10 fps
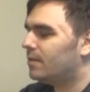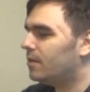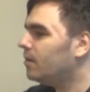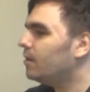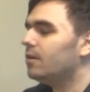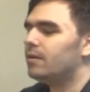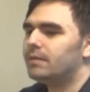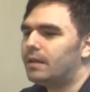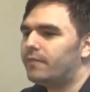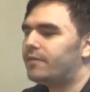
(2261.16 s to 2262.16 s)
No.
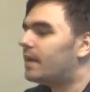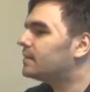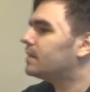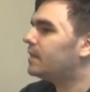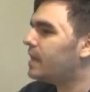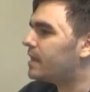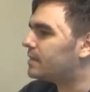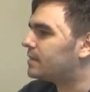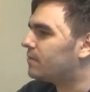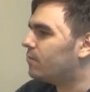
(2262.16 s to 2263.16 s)
If that's the
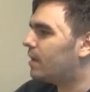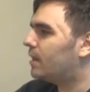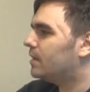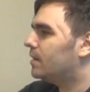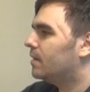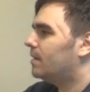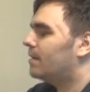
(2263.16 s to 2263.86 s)
case, well,